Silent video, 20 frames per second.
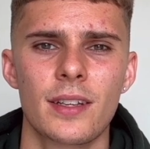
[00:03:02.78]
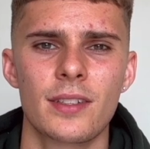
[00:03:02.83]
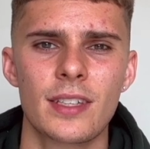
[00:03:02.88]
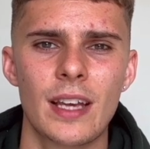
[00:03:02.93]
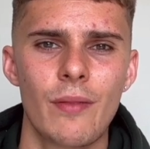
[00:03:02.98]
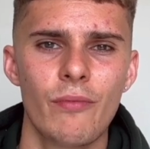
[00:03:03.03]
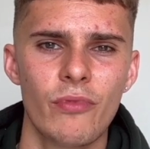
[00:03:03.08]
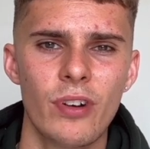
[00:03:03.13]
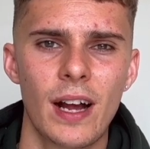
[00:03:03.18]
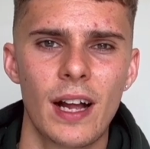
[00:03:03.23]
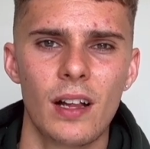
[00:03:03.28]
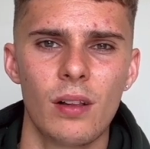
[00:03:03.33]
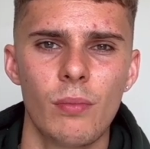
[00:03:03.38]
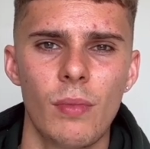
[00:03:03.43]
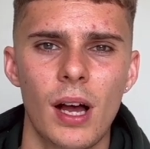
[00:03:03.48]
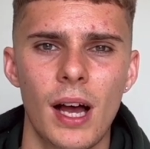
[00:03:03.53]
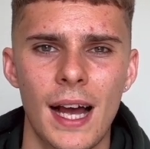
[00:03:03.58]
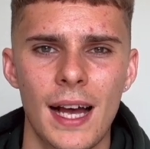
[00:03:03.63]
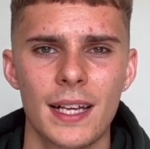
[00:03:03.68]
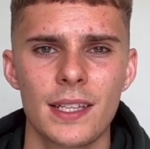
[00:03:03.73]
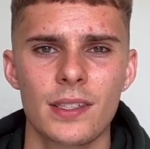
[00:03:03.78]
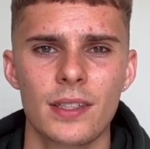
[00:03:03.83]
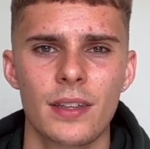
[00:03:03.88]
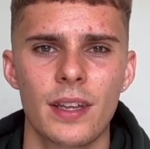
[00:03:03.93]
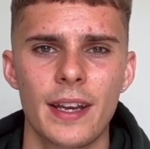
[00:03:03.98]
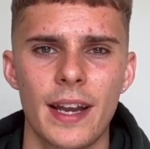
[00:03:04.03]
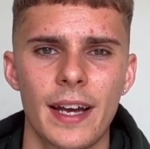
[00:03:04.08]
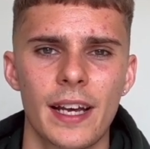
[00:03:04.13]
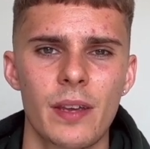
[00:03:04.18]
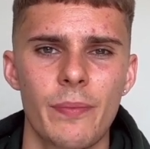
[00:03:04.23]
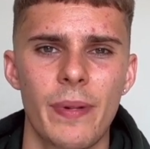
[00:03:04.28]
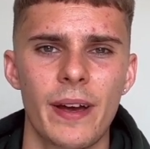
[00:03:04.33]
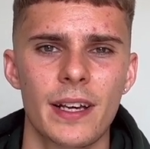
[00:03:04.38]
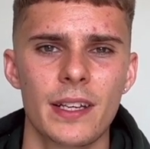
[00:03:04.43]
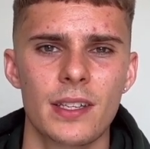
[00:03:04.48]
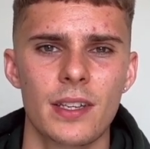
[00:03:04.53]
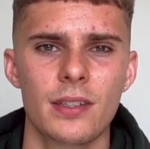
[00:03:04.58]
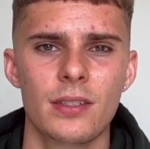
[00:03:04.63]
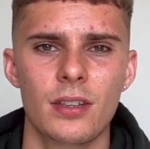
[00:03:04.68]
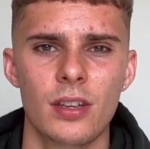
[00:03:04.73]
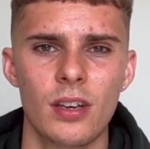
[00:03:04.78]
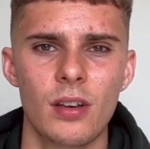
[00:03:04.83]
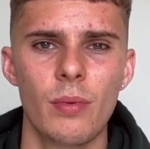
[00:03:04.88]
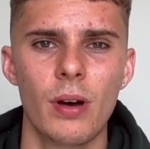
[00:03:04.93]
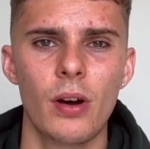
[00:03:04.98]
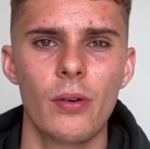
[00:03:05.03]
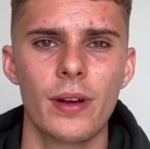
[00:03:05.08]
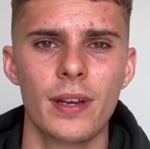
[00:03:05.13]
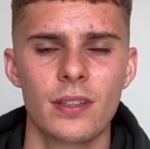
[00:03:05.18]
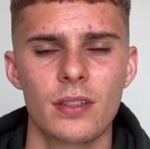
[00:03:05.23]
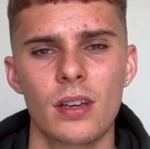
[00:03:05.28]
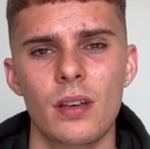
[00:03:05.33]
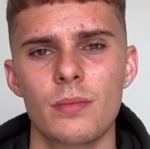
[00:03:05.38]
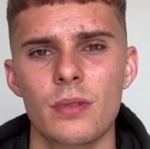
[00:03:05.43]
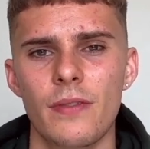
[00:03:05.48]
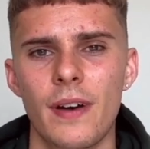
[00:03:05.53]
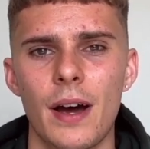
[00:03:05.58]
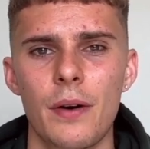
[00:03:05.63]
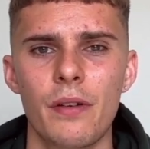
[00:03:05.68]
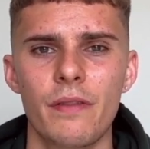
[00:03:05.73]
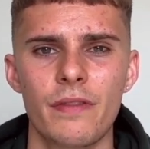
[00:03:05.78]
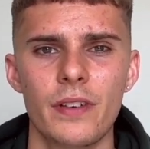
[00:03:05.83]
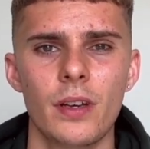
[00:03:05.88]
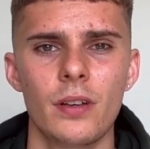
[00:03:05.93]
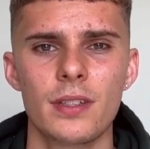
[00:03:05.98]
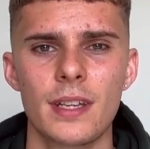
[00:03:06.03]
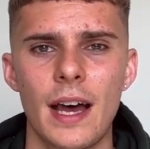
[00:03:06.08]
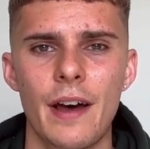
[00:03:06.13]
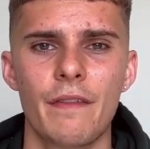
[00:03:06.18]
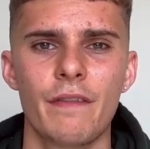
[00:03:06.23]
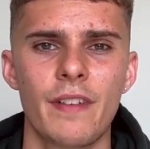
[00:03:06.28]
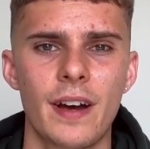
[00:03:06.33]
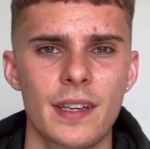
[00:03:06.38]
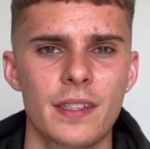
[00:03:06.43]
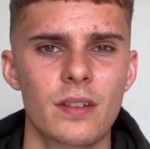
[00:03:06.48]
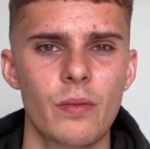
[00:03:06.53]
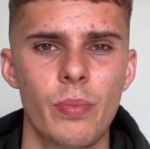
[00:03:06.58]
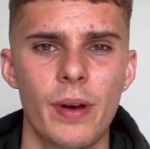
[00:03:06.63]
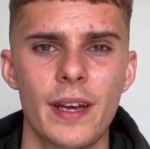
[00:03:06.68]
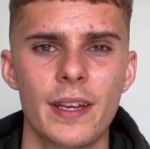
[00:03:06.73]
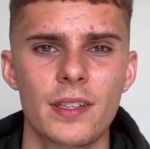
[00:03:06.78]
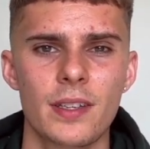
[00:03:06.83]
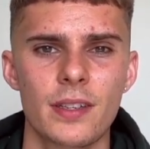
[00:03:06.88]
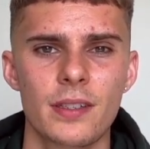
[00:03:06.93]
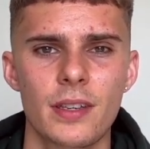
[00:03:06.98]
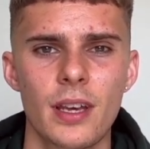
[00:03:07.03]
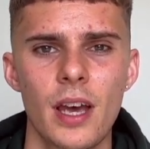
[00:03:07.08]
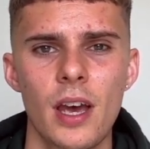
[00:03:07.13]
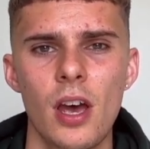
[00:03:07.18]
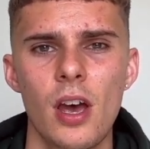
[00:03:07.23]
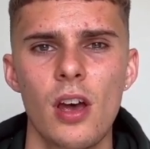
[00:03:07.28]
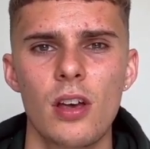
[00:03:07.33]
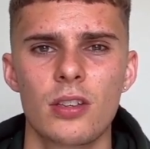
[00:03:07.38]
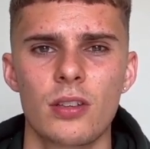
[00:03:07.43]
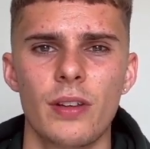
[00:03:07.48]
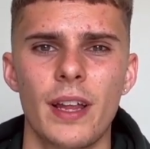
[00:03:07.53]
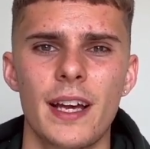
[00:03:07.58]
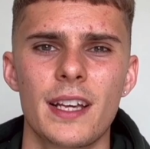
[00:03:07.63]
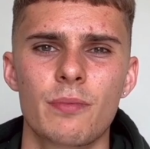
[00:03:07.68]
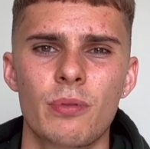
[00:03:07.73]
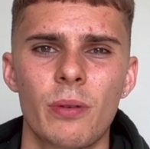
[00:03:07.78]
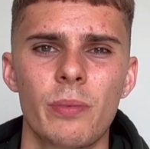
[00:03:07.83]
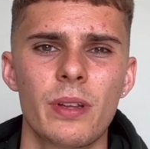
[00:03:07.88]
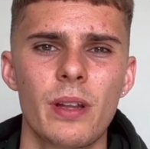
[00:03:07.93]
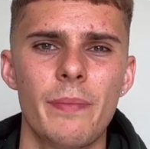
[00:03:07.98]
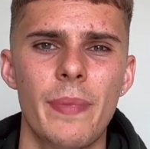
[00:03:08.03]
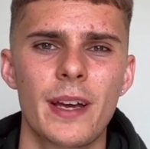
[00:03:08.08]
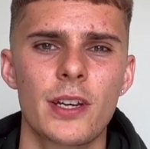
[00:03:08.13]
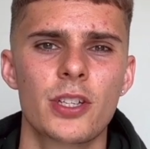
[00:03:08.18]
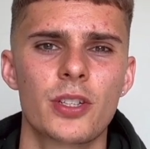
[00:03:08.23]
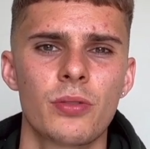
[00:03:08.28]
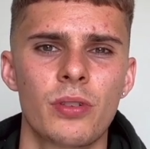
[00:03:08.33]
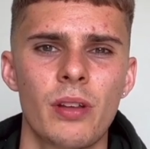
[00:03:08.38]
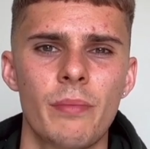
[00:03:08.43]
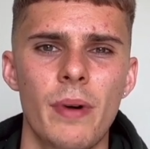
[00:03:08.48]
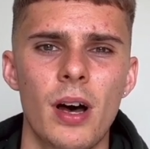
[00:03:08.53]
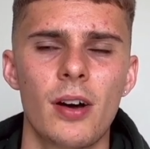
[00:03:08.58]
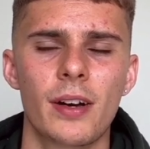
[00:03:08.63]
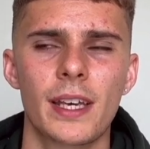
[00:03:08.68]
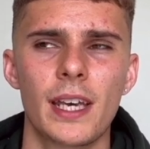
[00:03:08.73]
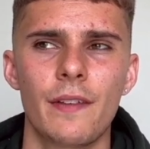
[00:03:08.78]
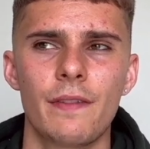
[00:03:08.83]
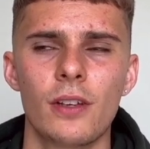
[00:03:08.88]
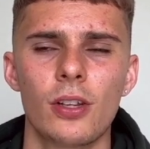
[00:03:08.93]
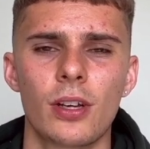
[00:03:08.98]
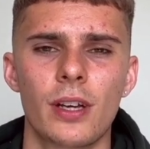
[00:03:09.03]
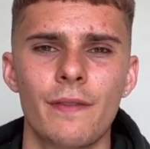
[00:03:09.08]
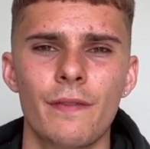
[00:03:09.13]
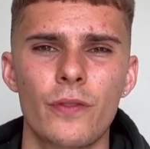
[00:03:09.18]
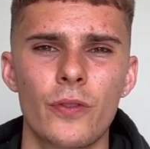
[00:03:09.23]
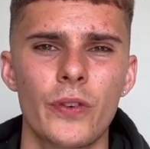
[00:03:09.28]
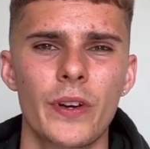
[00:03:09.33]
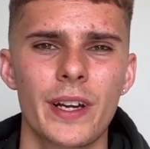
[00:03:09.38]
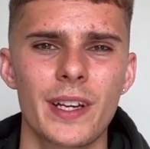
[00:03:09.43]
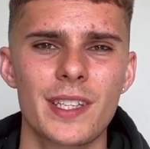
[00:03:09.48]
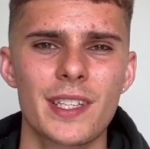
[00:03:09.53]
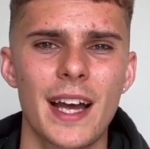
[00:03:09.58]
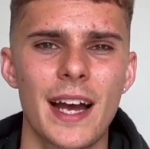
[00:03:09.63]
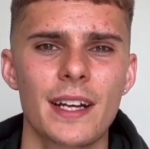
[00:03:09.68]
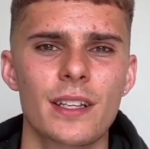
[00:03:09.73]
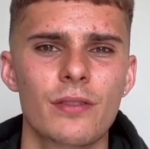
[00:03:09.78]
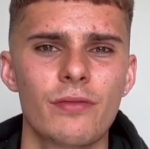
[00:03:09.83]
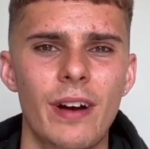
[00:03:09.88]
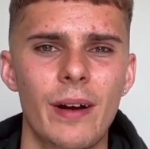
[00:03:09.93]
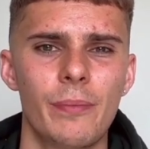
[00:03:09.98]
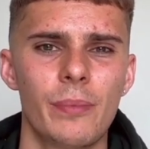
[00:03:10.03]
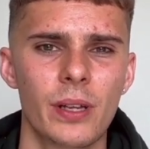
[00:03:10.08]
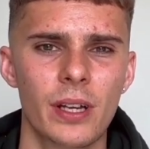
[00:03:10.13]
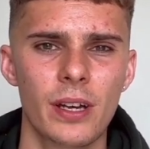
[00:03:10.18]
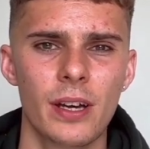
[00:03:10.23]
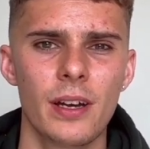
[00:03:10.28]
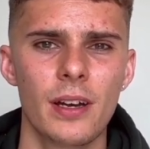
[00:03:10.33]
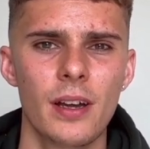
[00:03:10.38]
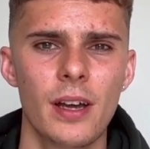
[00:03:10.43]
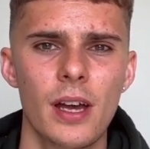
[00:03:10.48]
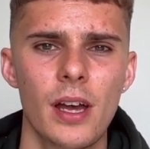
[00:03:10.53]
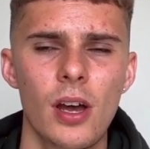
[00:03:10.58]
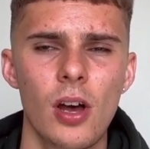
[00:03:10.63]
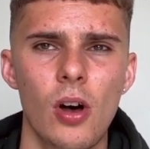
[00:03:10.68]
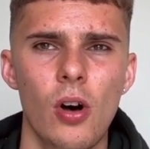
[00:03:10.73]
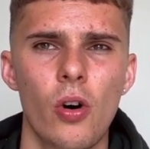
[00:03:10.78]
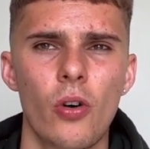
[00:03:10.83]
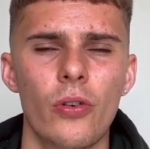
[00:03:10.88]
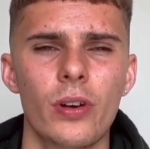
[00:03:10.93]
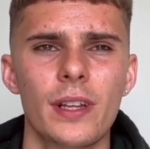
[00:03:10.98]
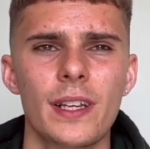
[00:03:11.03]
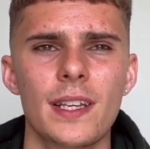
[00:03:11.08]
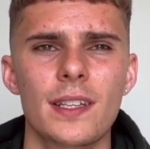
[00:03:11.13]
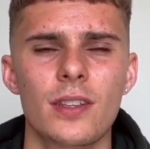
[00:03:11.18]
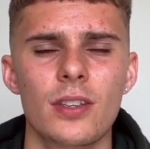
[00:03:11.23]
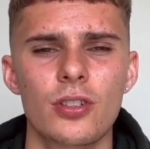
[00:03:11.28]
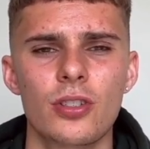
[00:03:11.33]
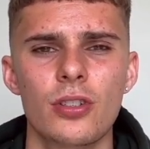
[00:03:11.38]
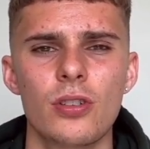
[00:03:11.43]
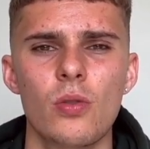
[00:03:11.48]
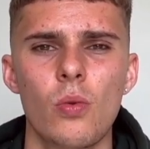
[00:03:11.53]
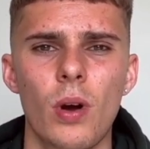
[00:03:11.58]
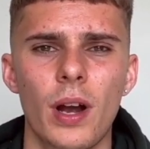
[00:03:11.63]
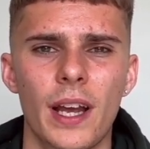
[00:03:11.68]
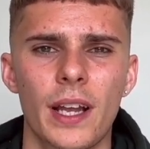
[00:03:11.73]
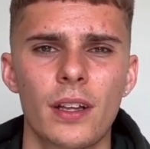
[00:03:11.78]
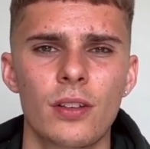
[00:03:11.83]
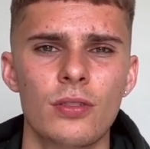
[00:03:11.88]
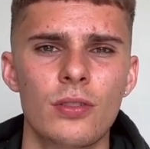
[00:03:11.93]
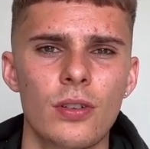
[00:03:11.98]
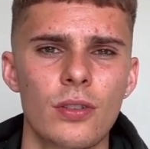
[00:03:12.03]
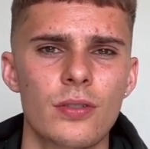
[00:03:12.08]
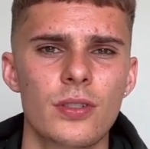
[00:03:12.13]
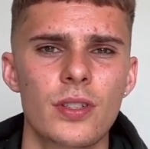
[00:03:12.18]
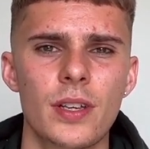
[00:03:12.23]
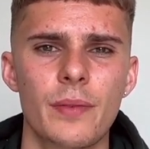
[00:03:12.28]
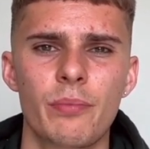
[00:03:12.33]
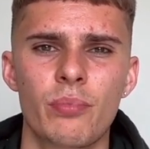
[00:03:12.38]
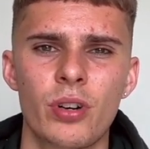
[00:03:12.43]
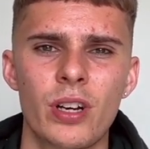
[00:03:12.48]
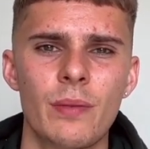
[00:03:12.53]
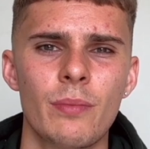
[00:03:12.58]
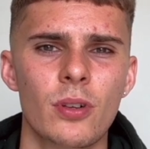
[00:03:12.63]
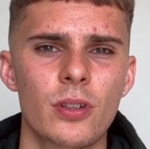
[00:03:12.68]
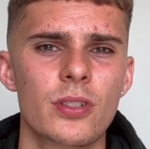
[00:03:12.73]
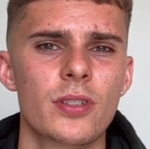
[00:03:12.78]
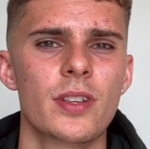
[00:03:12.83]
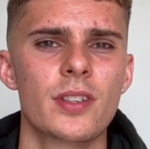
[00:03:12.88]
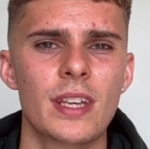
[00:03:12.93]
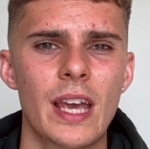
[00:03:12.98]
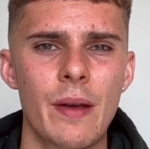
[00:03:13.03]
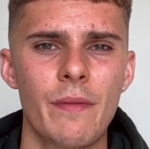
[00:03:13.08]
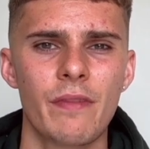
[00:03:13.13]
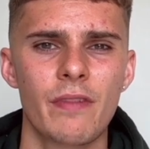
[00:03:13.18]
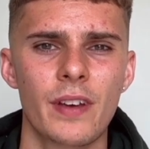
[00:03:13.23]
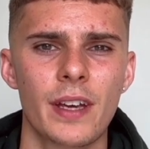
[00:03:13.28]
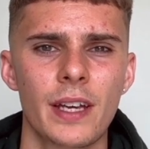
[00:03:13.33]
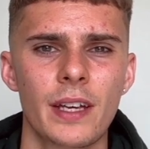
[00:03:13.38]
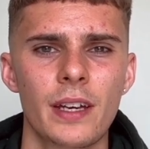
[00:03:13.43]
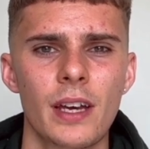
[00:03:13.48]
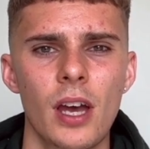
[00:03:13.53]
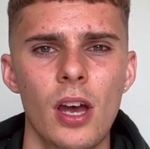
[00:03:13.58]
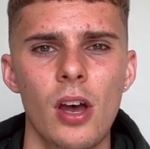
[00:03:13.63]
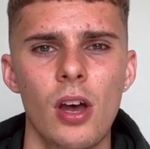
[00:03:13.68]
the same realm as the Nike Pegasus Turbo in terms of how it feels at faster paces. So that is probably the best shoe on the market if you're looking for an exact replica, or at least the shoe does pretty much the same thing,